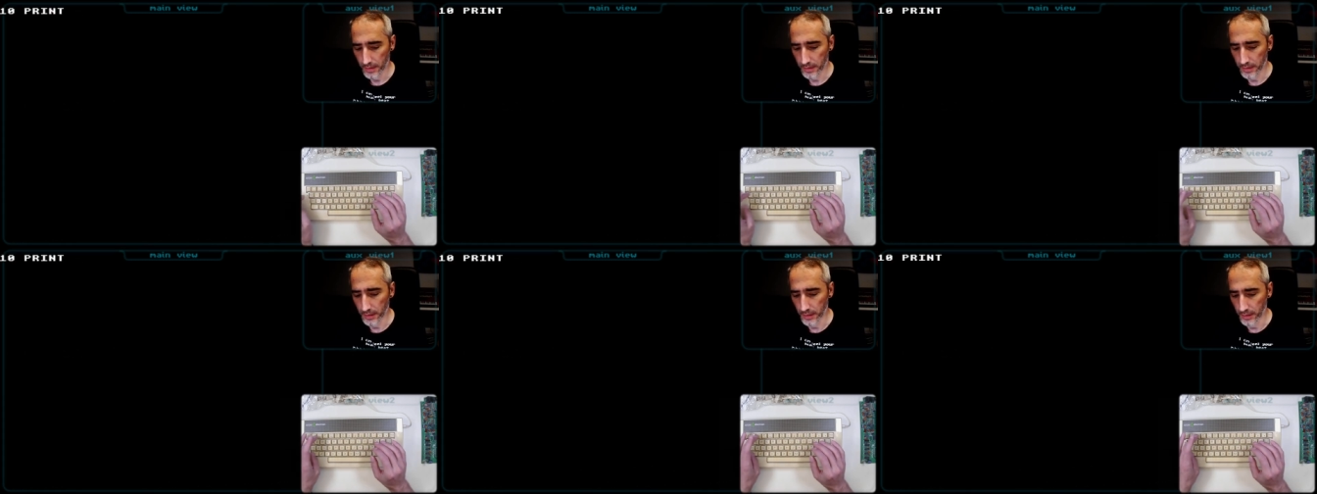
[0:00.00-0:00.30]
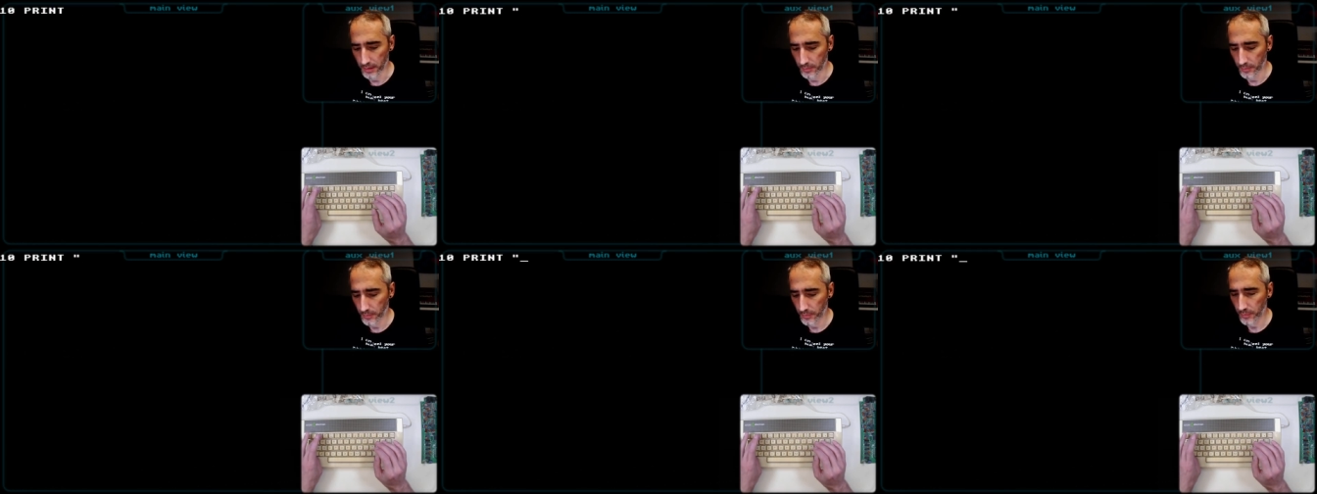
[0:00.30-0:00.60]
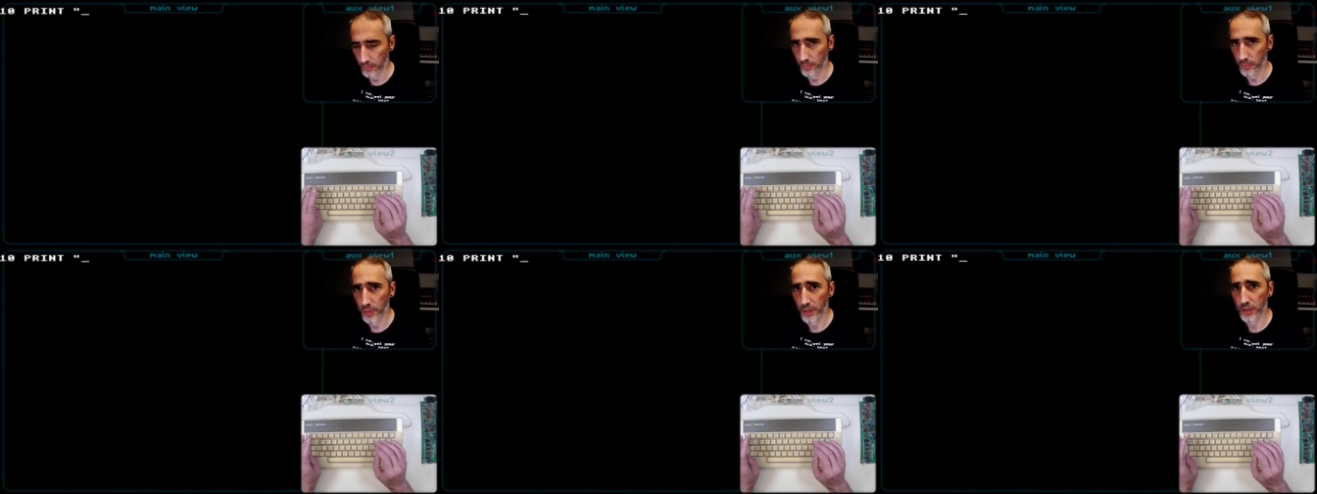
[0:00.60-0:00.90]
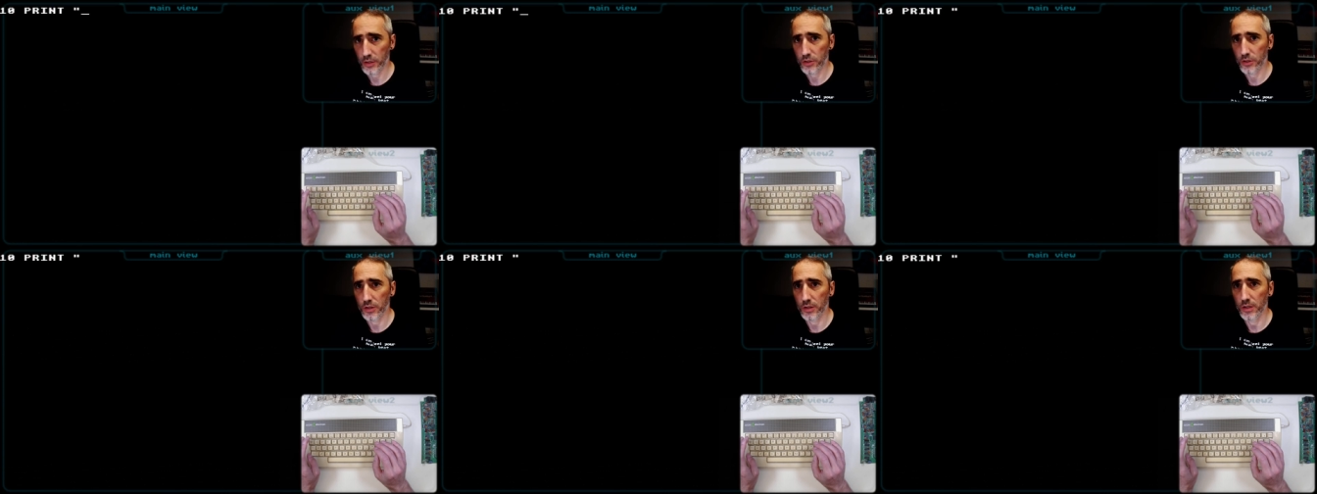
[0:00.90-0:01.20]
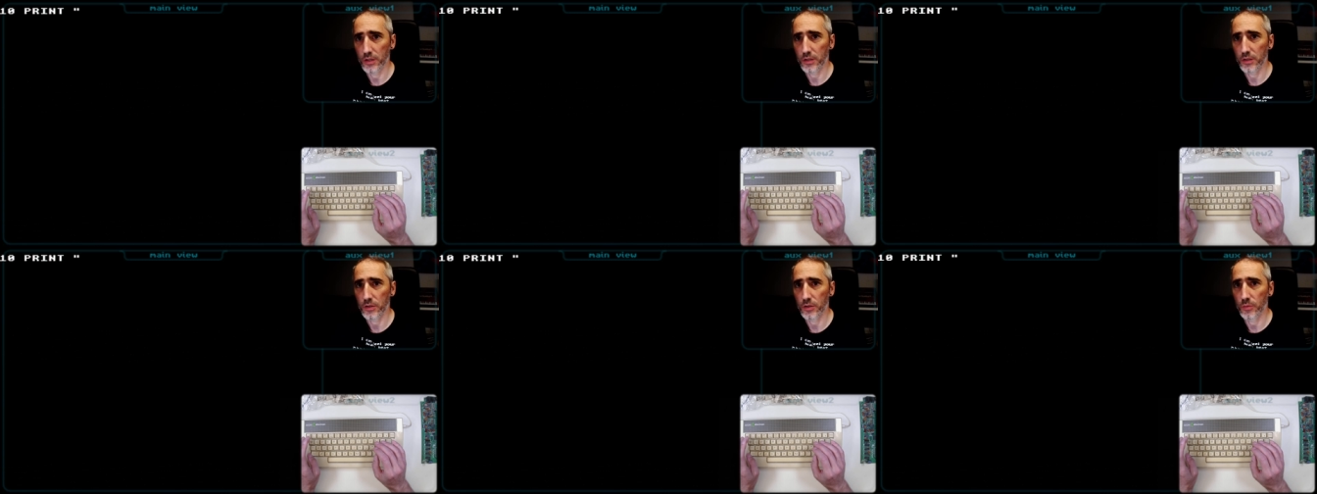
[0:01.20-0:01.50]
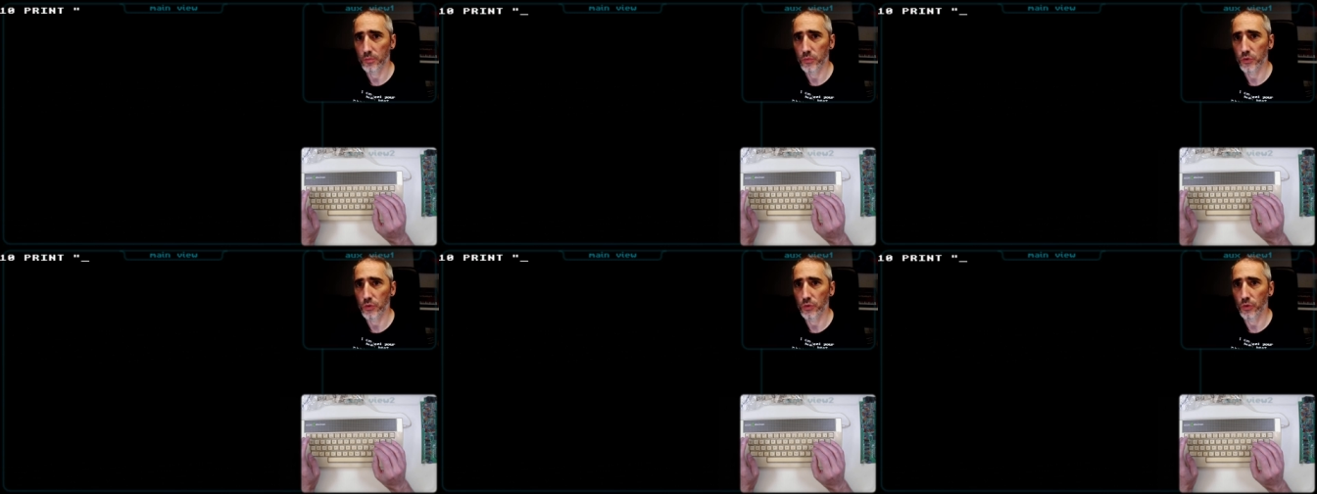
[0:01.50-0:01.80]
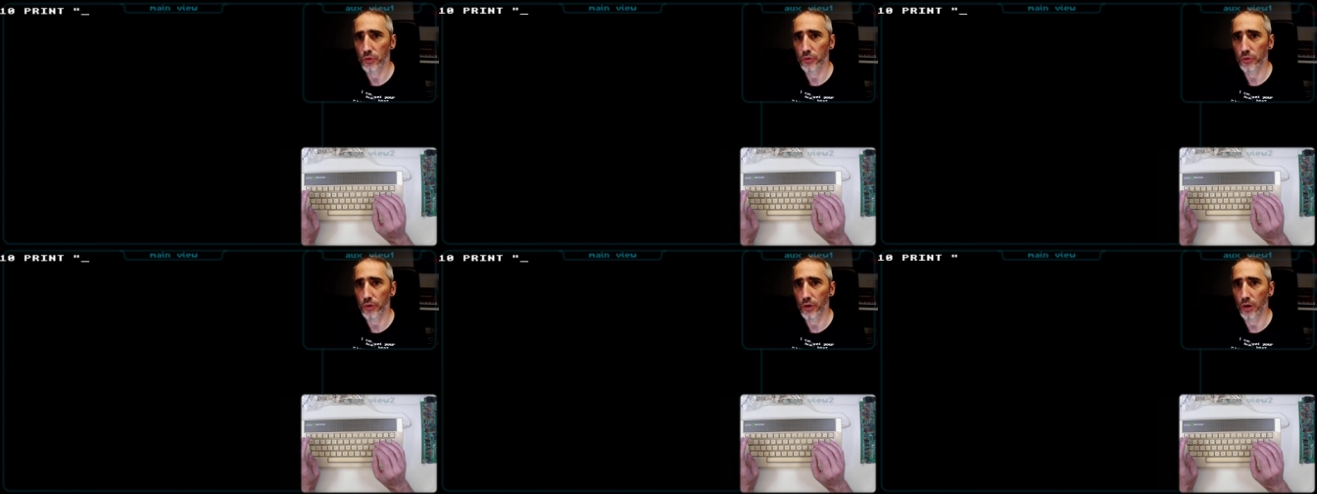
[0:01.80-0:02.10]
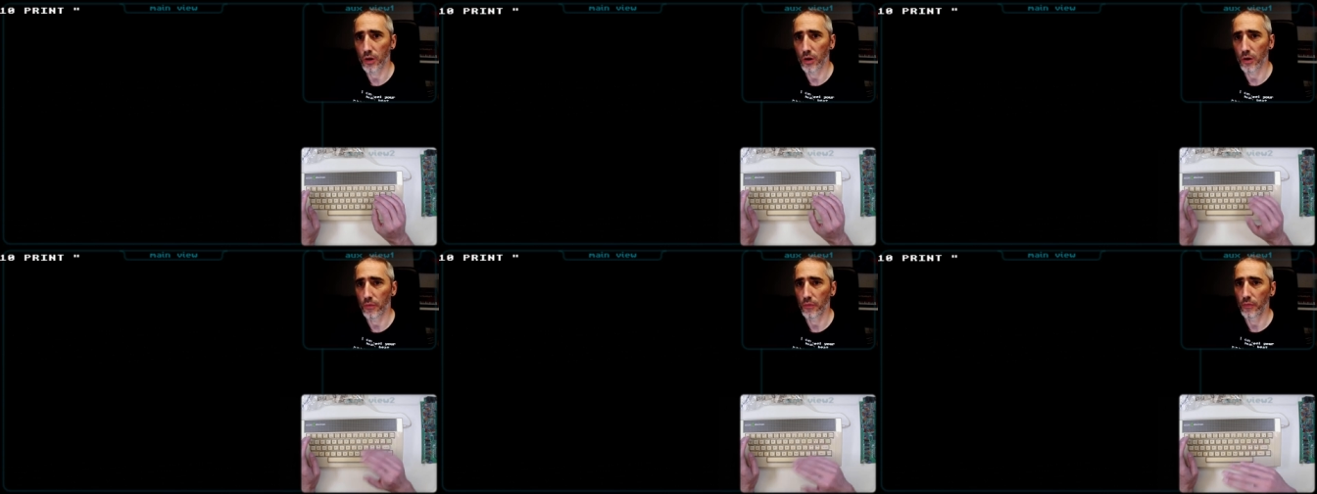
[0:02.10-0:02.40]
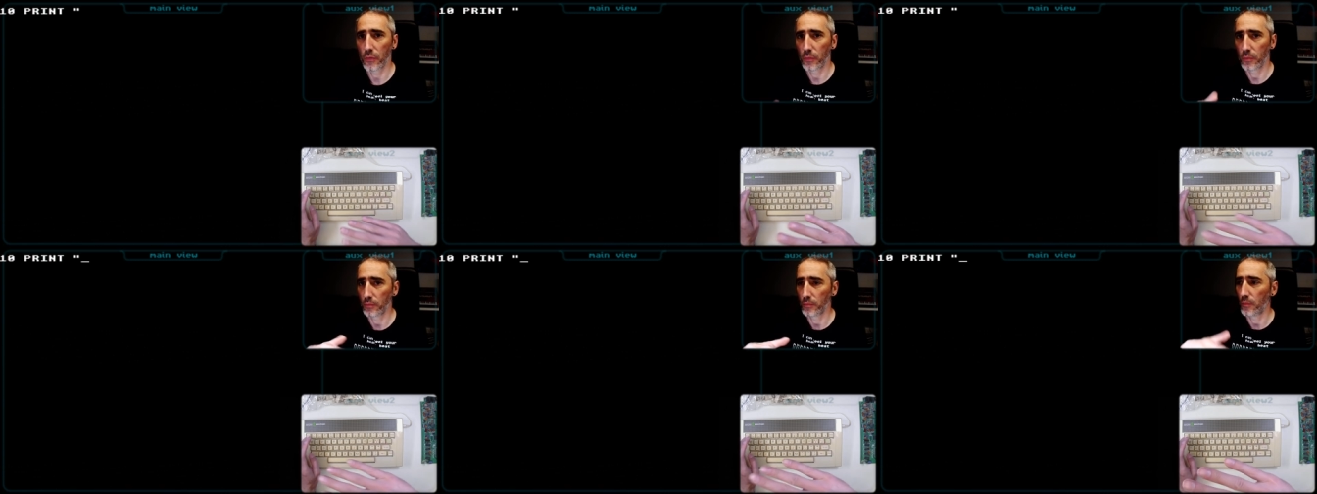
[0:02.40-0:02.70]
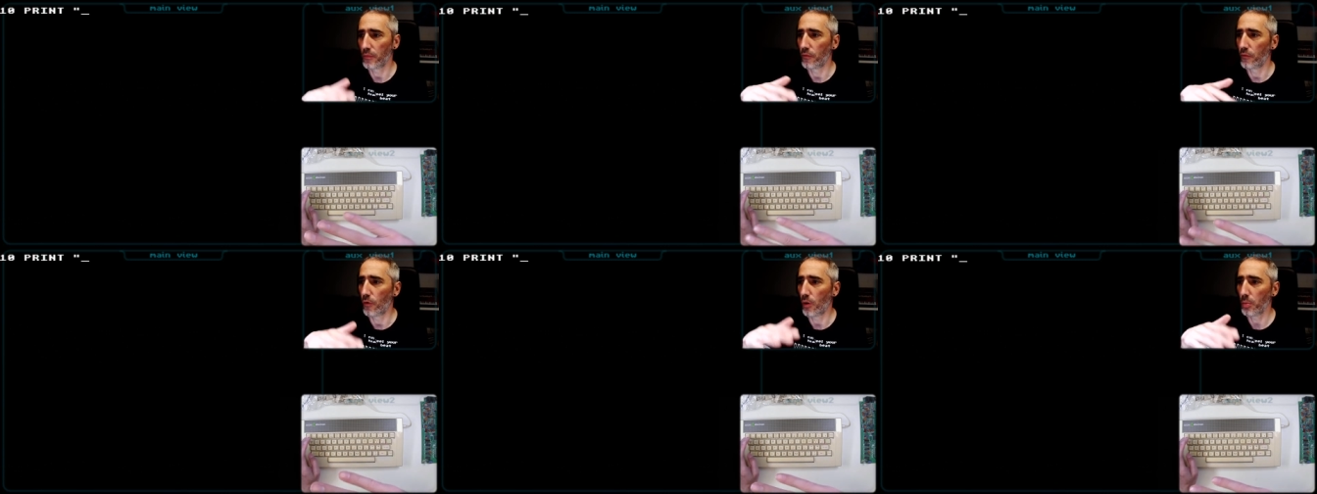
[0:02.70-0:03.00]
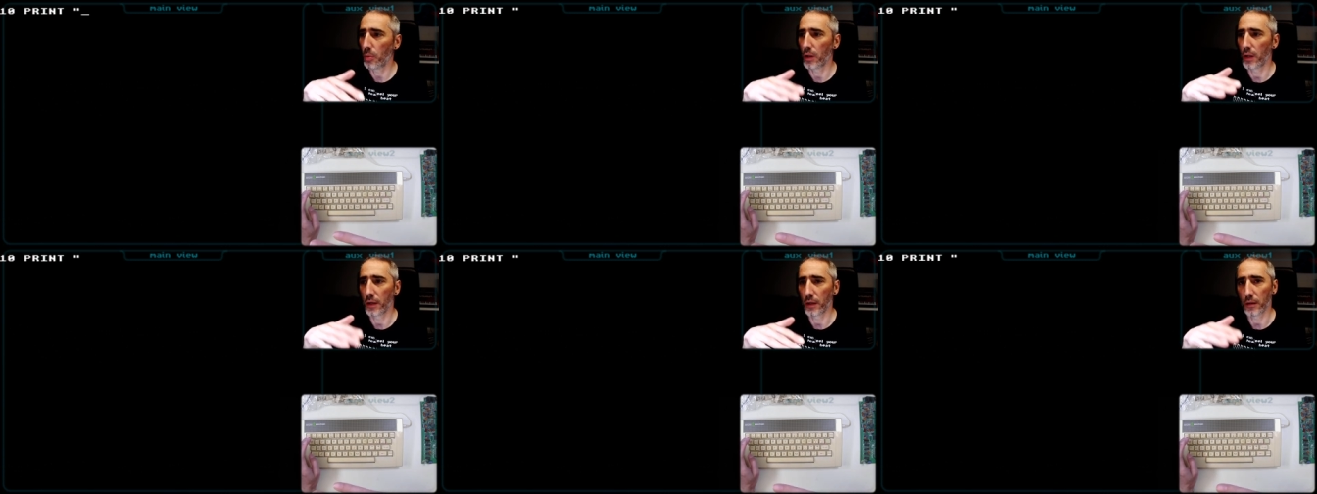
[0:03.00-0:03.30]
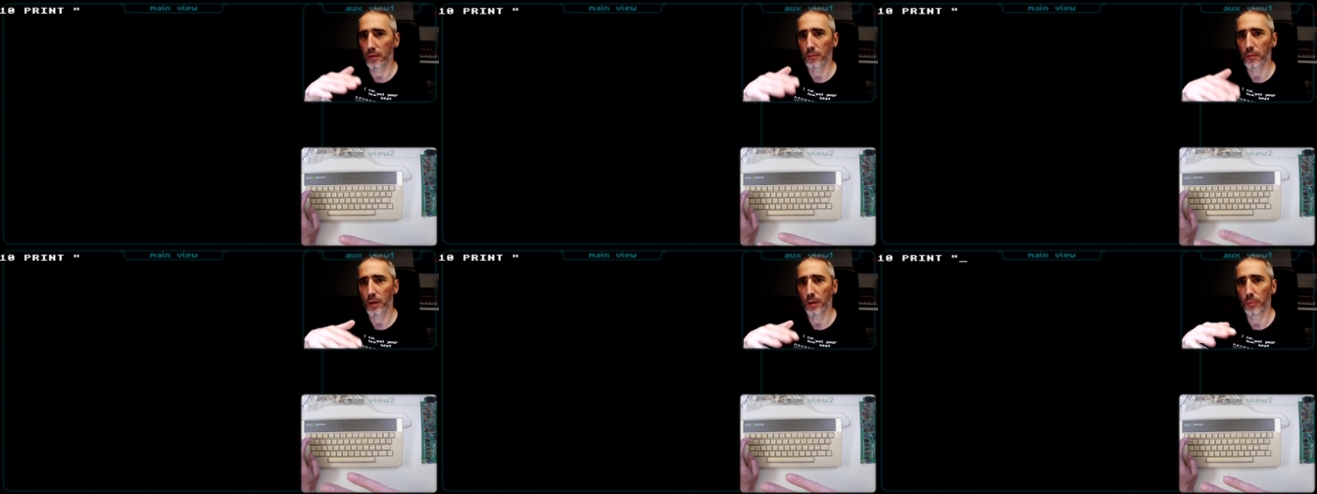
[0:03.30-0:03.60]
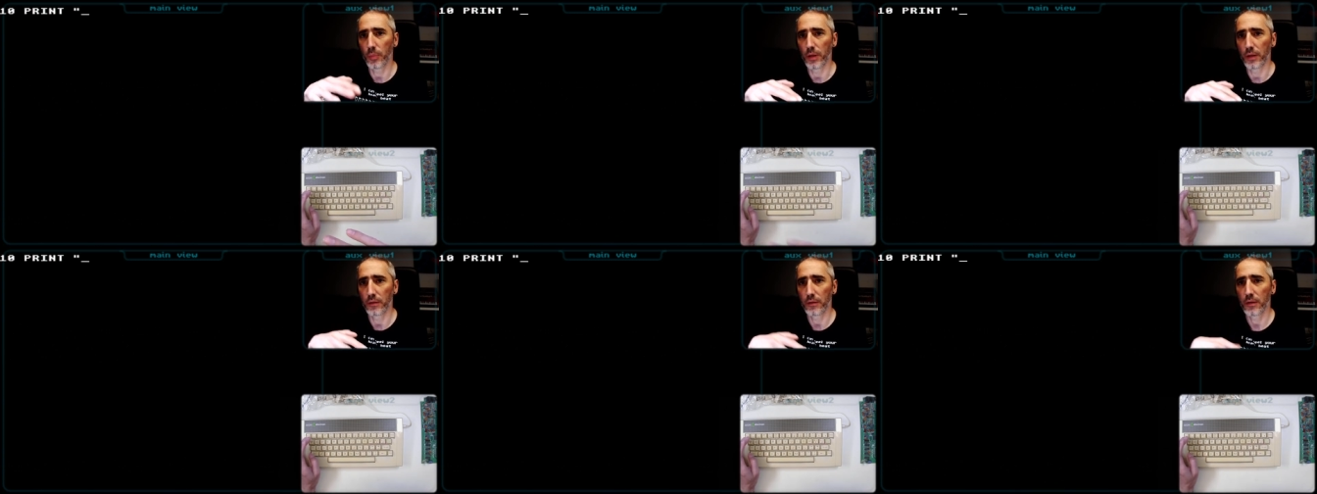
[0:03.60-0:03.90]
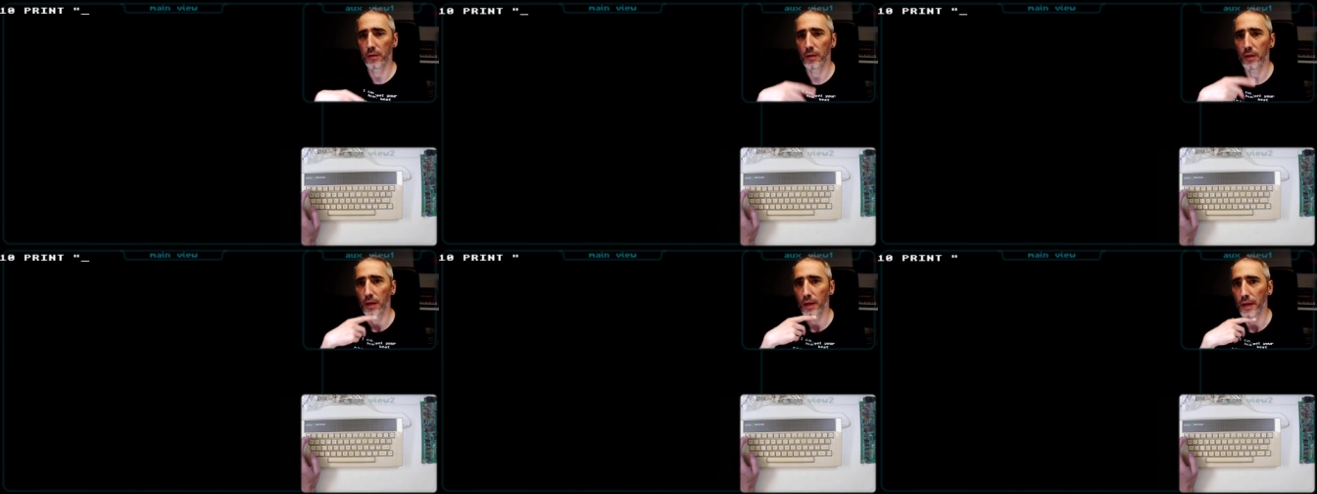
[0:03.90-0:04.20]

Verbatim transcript: the picture is some sort of wobbling a bit.